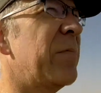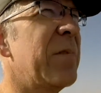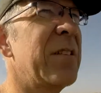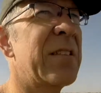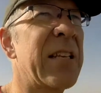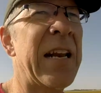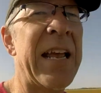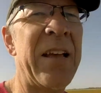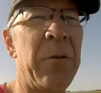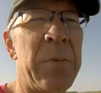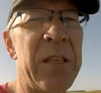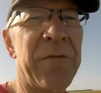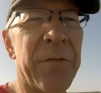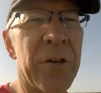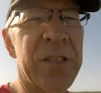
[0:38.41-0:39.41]
Today will be
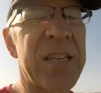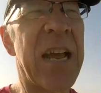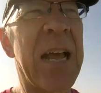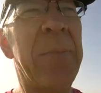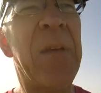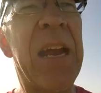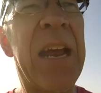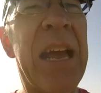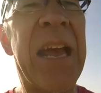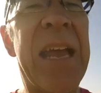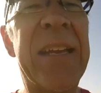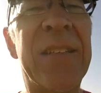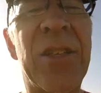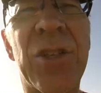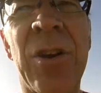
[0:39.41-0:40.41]
the first time that I
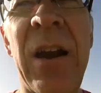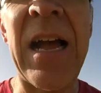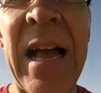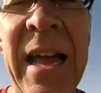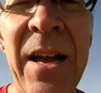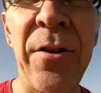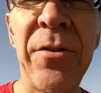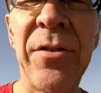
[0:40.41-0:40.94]
get to try out